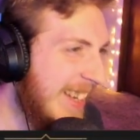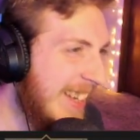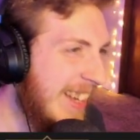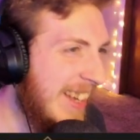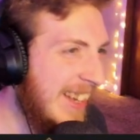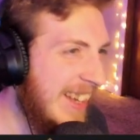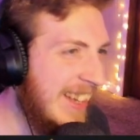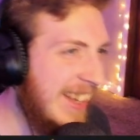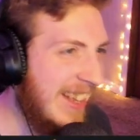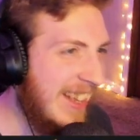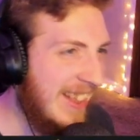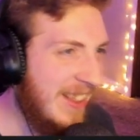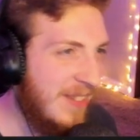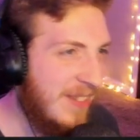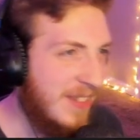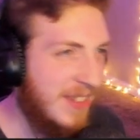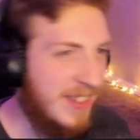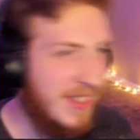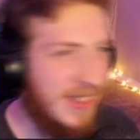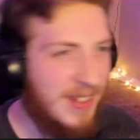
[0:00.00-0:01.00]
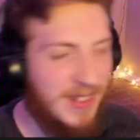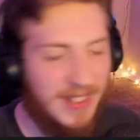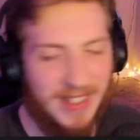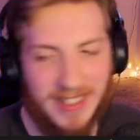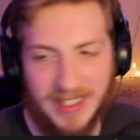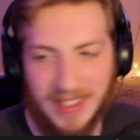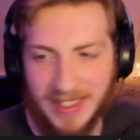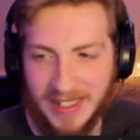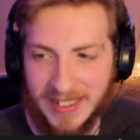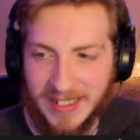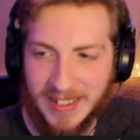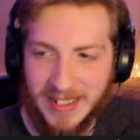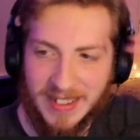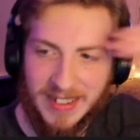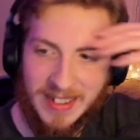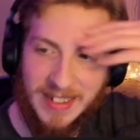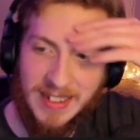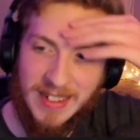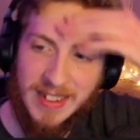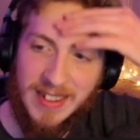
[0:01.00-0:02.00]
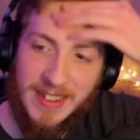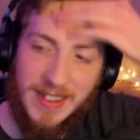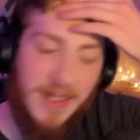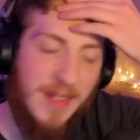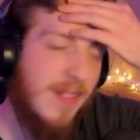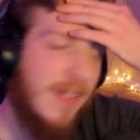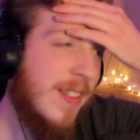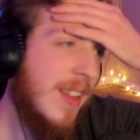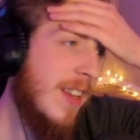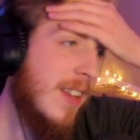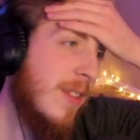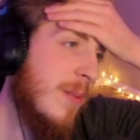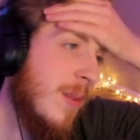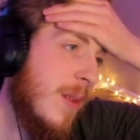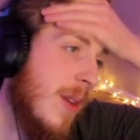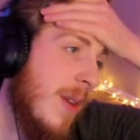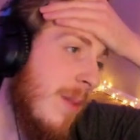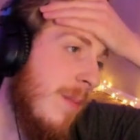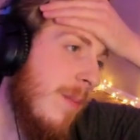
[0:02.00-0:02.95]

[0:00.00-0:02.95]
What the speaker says: I love it though. It's good. Thanks, man.